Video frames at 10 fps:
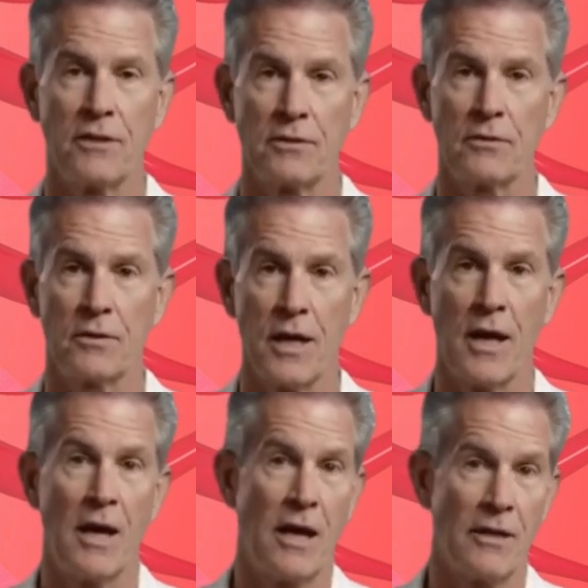occurs
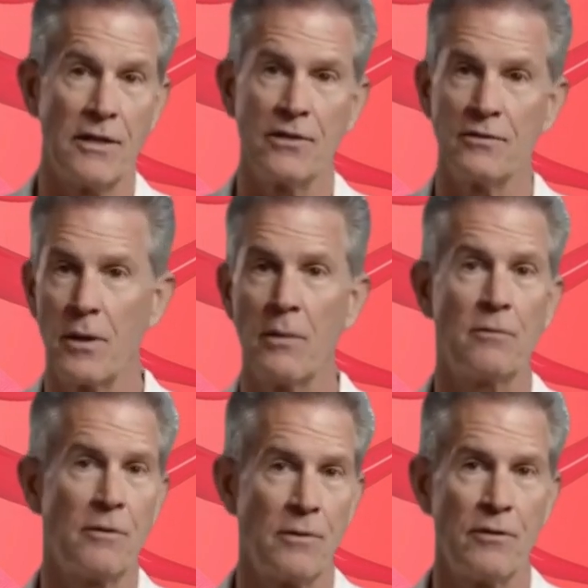when tissues are
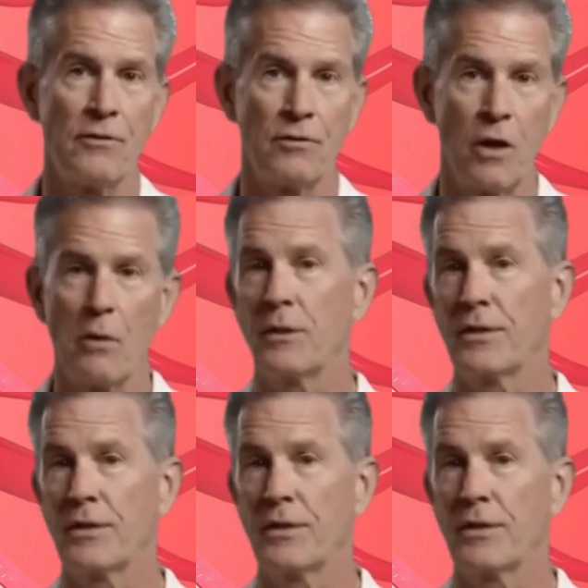deprived of